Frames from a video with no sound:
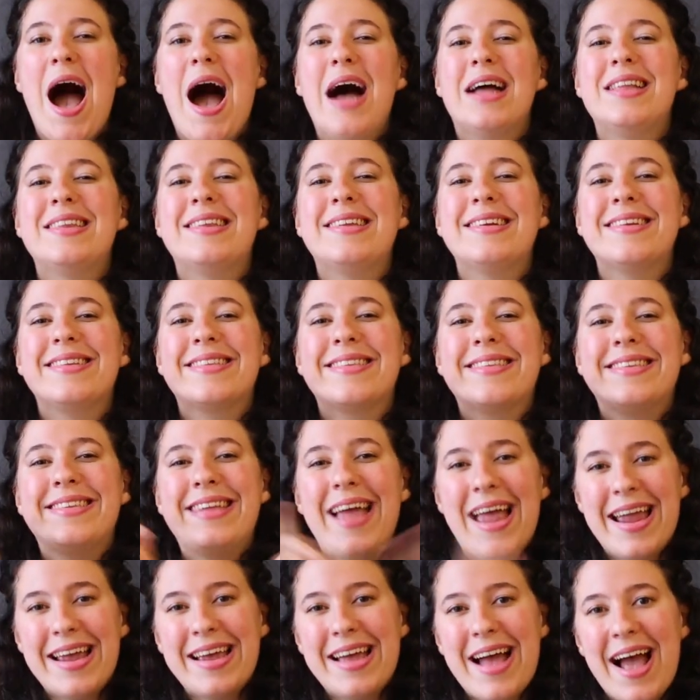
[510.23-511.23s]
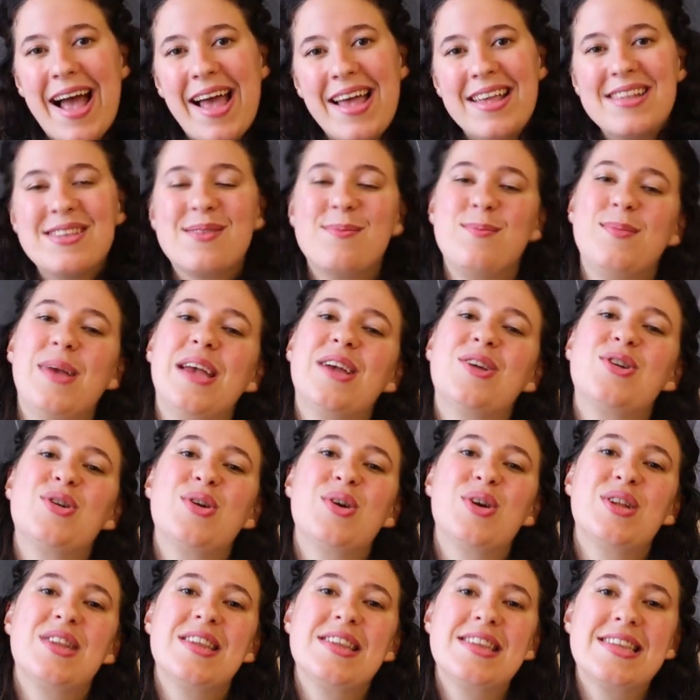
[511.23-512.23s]
Until then guys, make
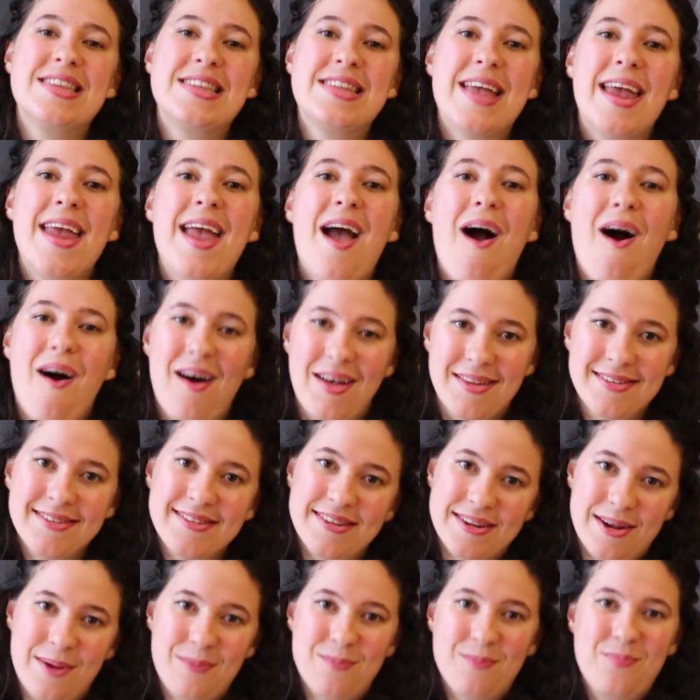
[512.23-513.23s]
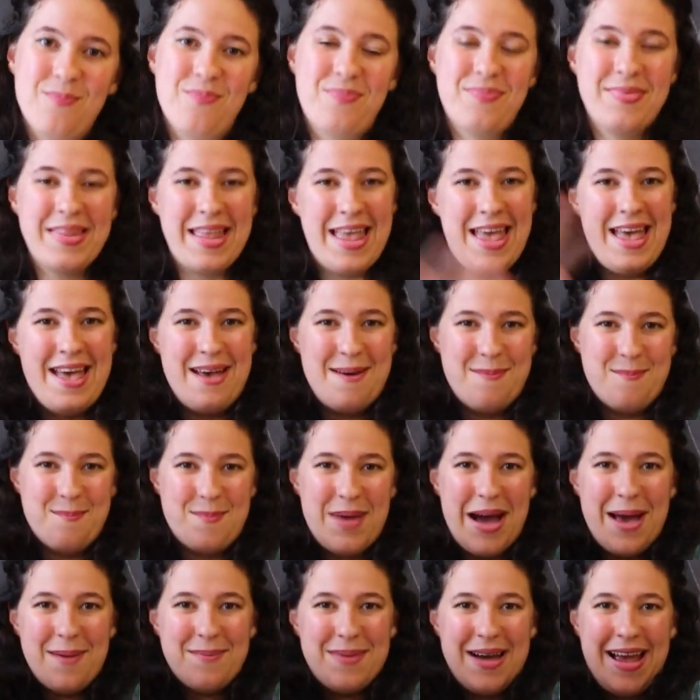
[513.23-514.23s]
sure to stay awesome.
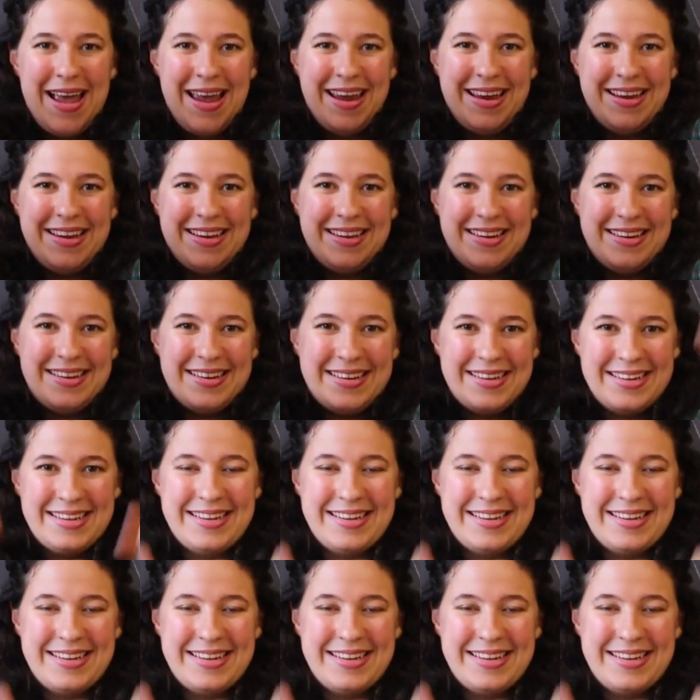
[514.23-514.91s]
Bye bye!